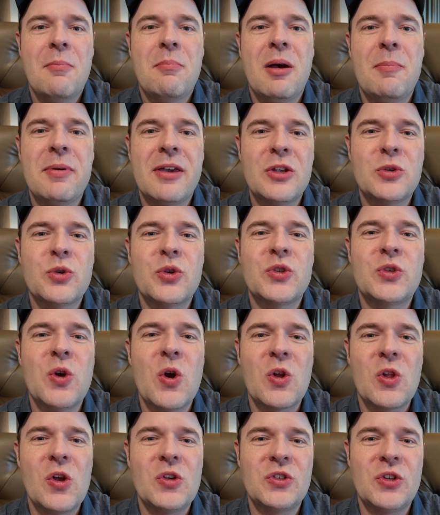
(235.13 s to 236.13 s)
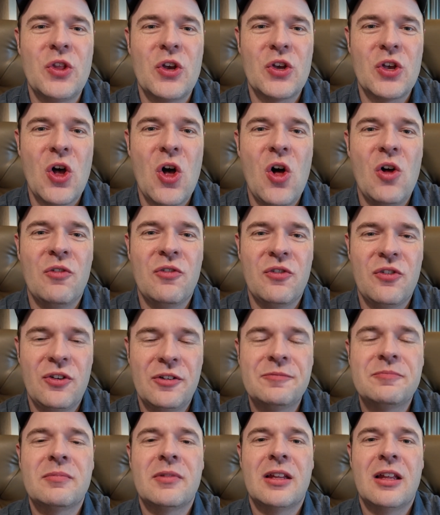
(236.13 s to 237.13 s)
But because we're so close to the Gulf
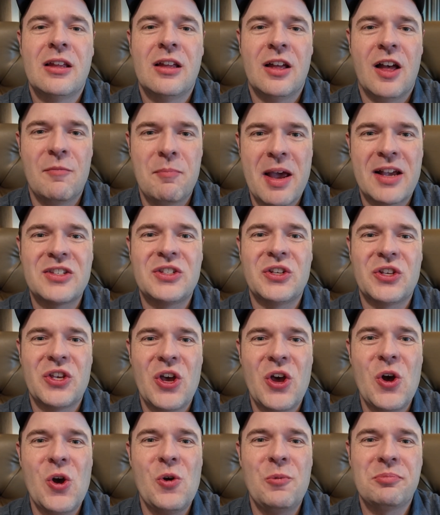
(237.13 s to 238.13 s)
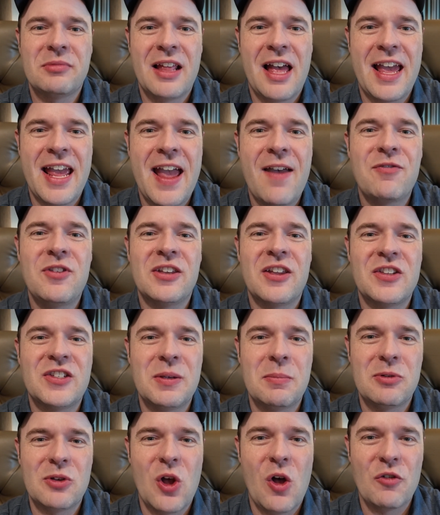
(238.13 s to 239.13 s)
of Mexico, I have to get
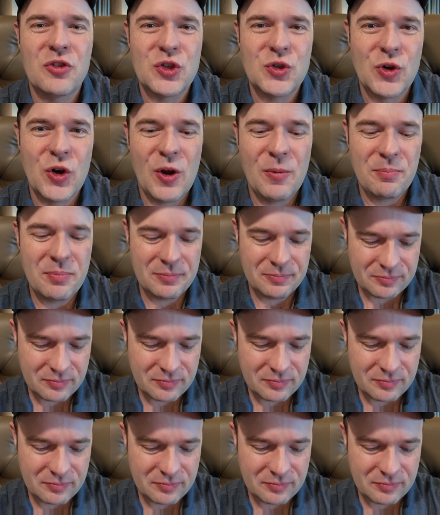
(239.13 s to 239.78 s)
some Gulf shrimp.